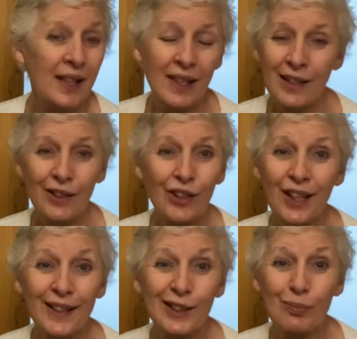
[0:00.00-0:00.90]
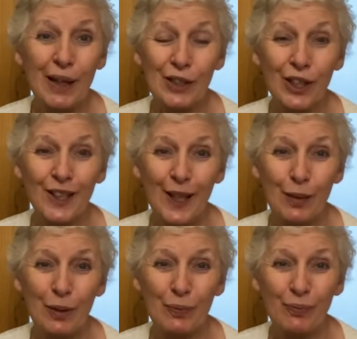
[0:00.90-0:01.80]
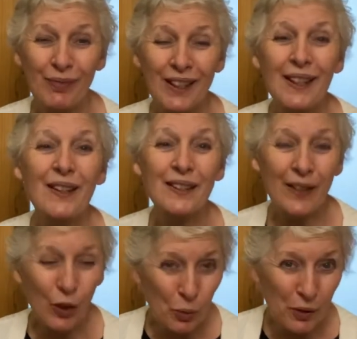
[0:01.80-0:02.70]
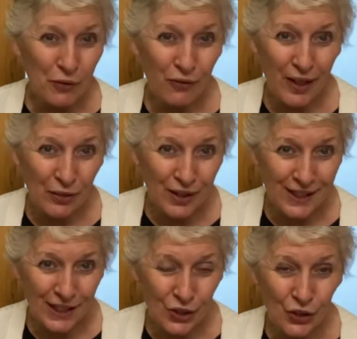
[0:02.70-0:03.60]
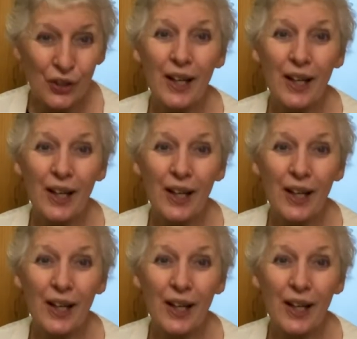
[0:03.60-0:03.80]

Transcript: and all kinds of magic can happen. So I hope you've found a teacher.